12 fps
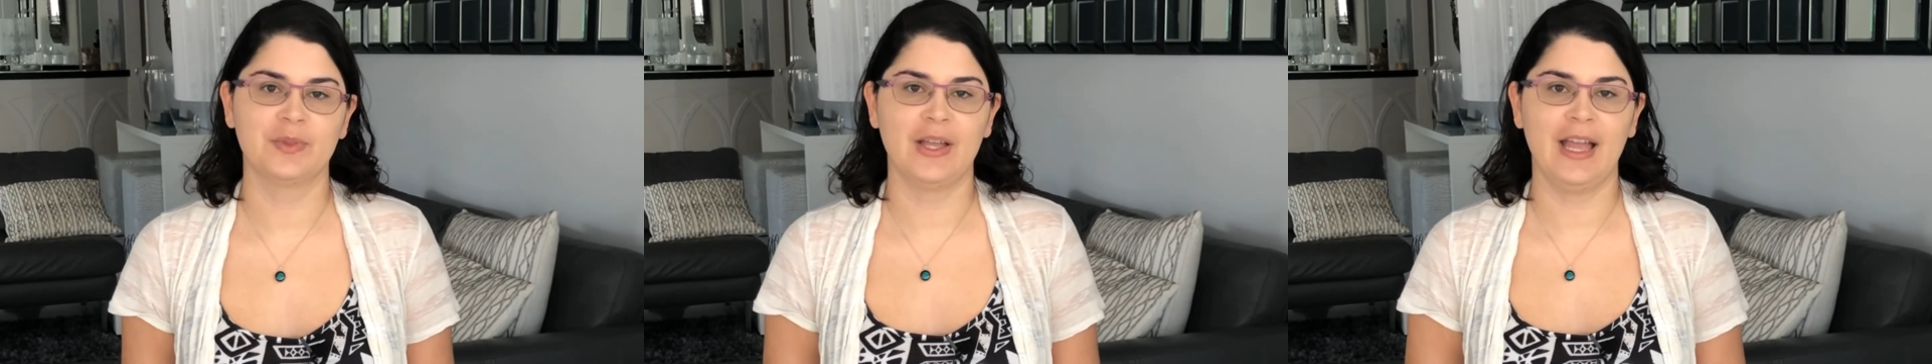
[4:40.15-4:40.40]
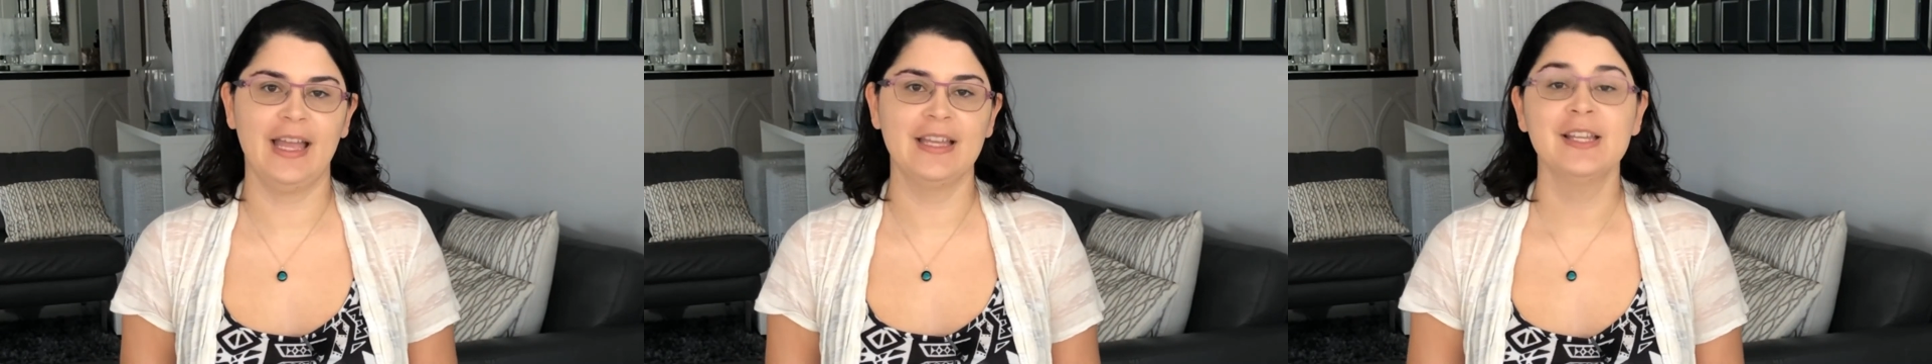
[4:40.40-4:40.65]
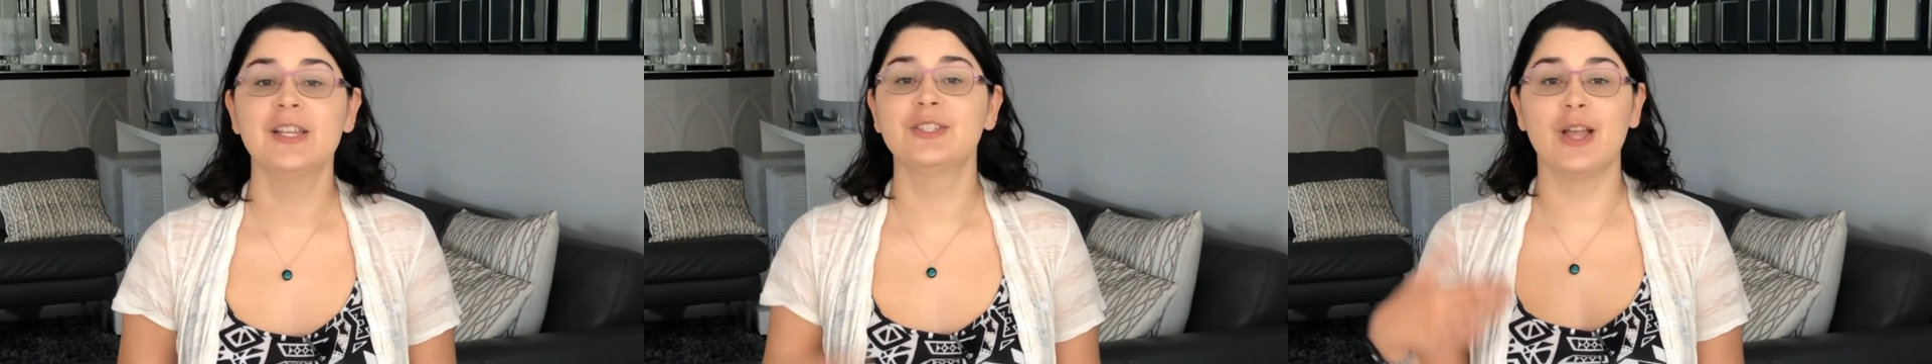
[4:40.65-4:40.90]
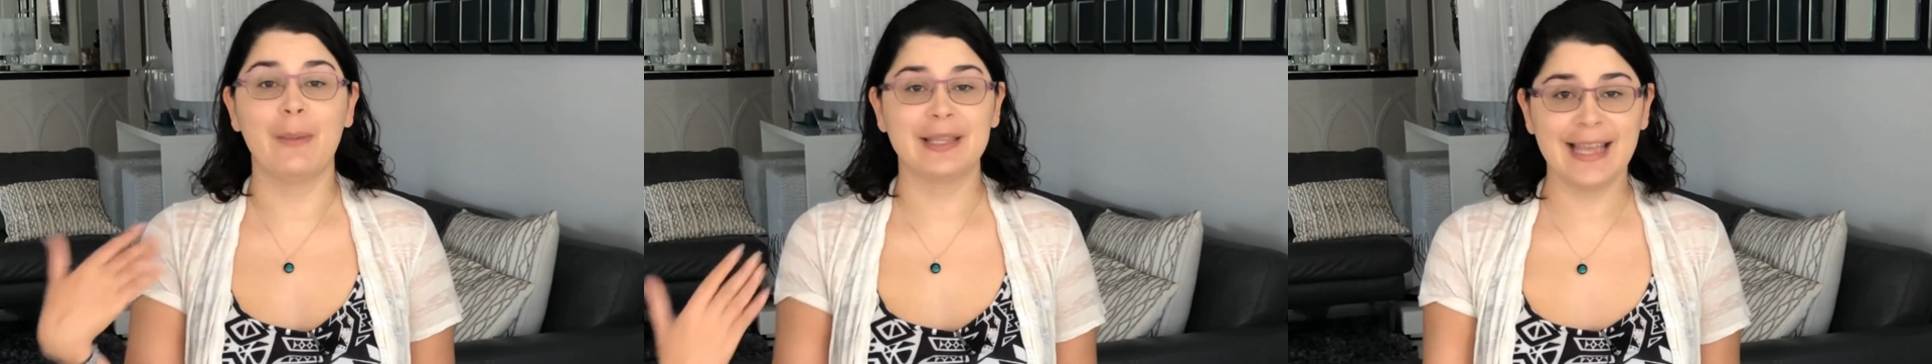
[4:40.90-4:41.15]
Okay,
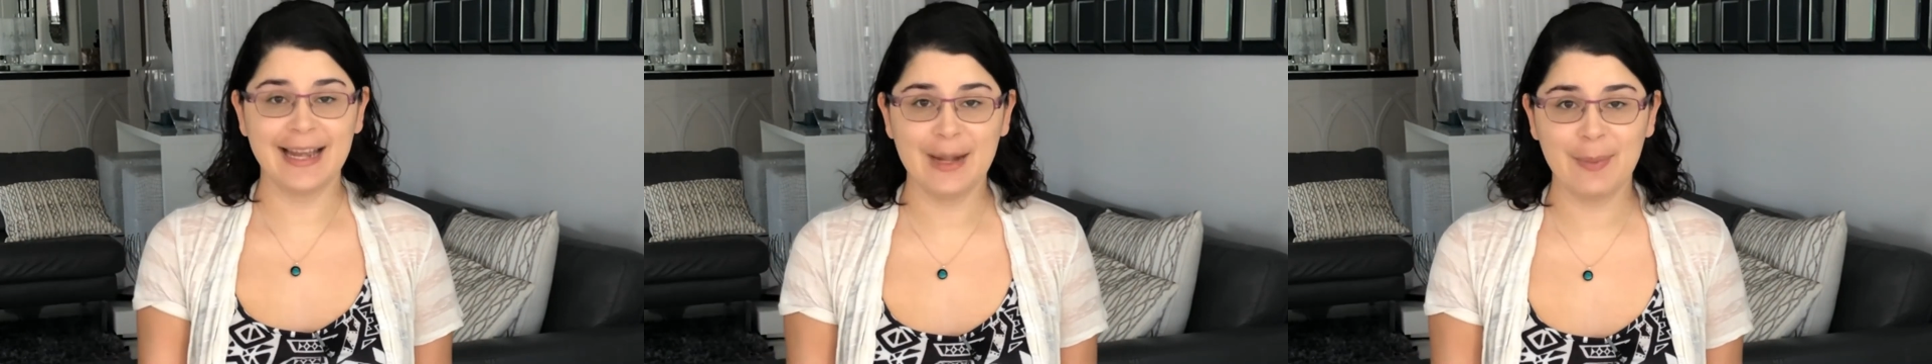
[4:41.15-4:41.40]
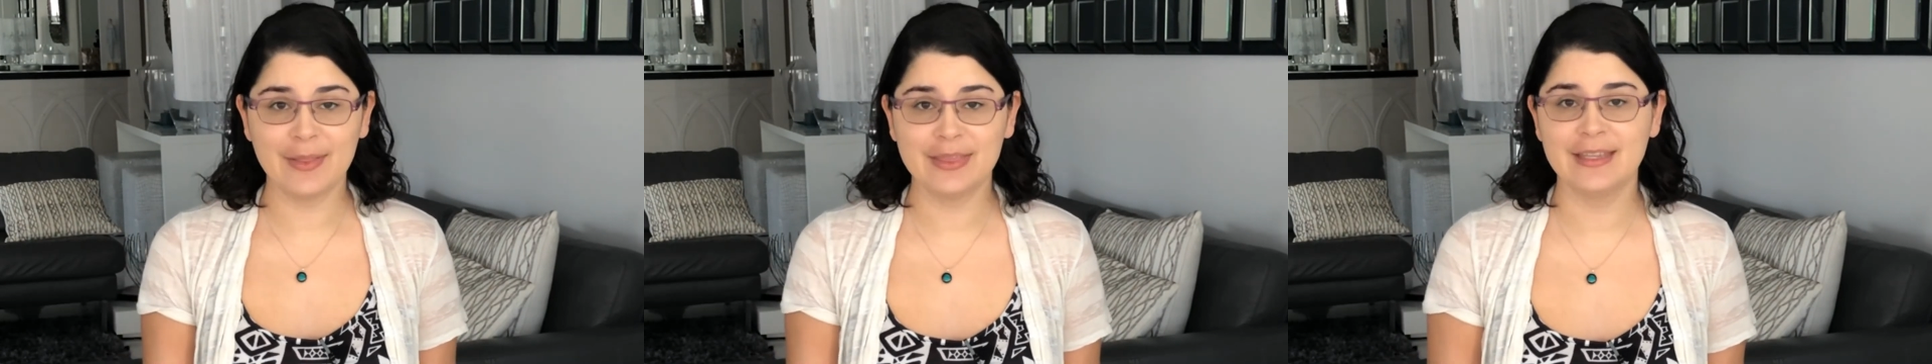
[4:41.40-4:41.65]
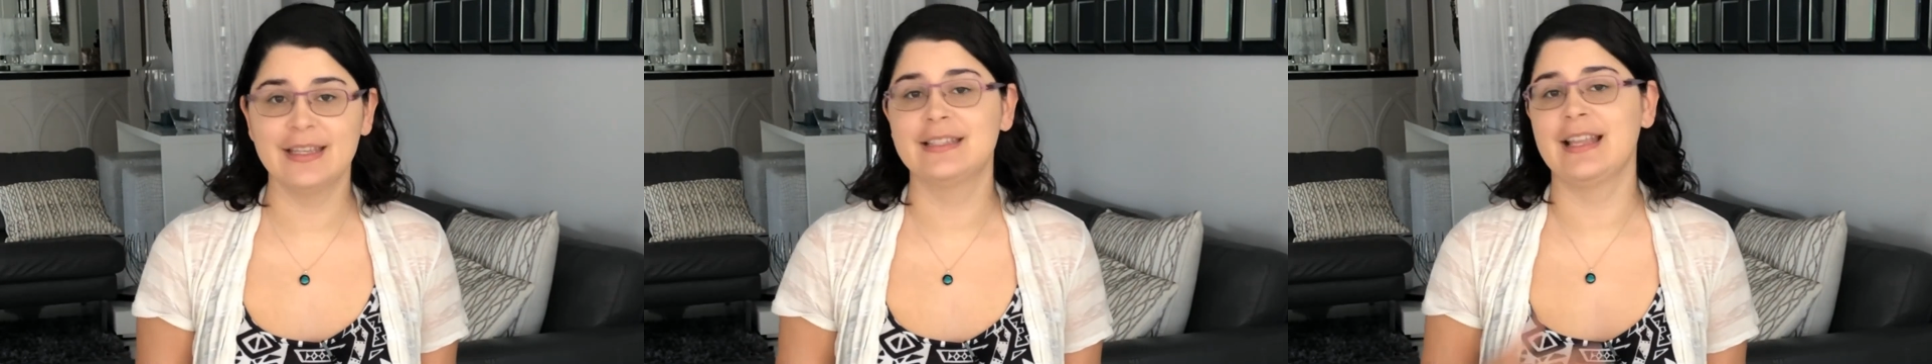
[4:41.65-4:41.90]
so I'm excited about this.